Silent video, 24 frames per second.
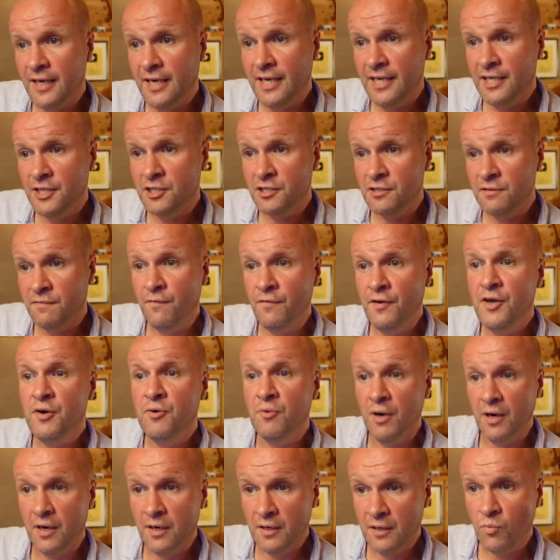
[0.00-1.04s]
Each
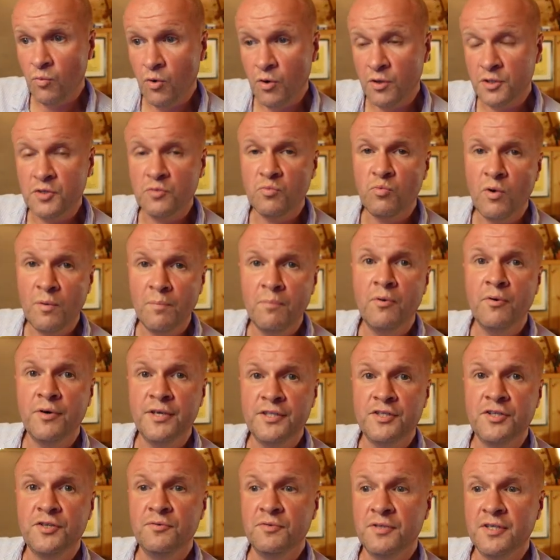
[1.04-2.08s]
viewer watched
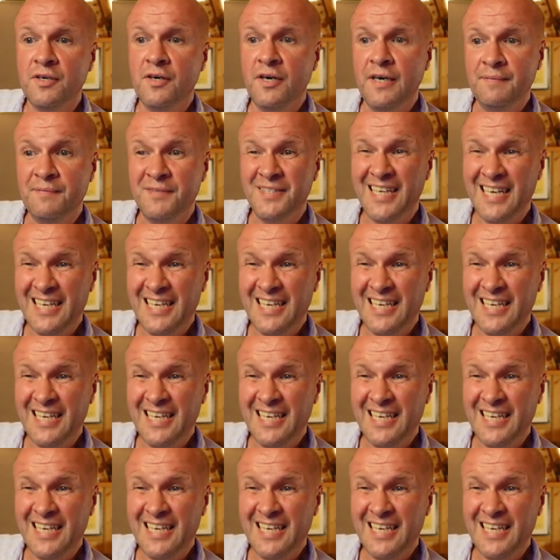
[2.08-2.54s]
1.2 times.